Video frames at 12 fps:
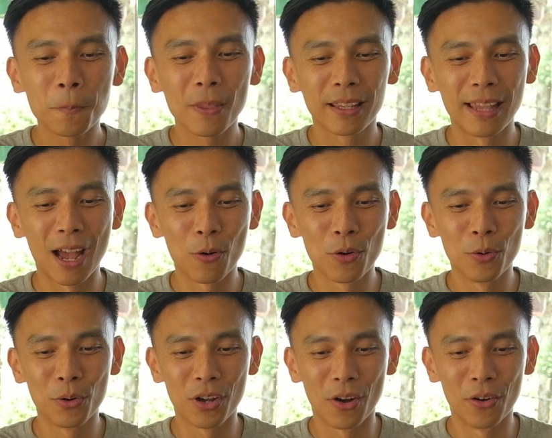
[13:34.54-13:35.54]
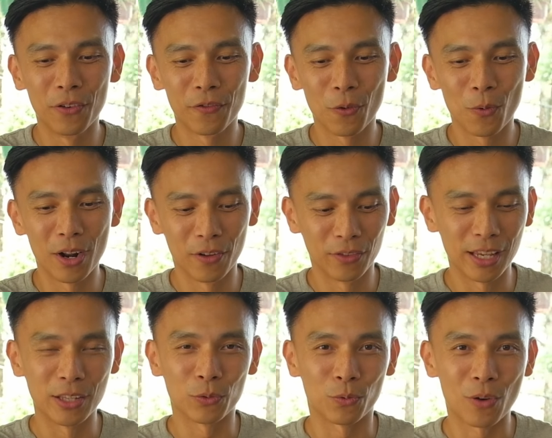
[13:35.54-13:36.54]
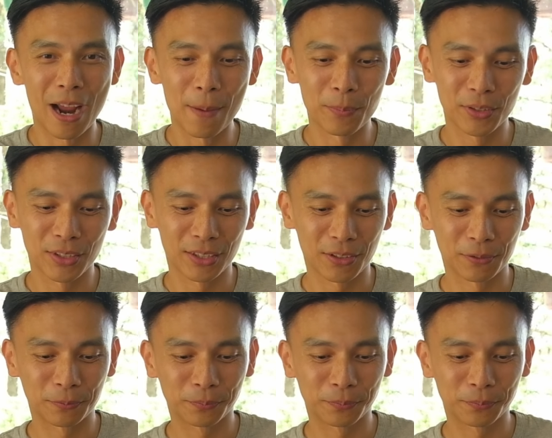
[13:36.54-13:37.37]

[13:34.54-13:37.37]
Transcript: Now we will go in for one of these wraps.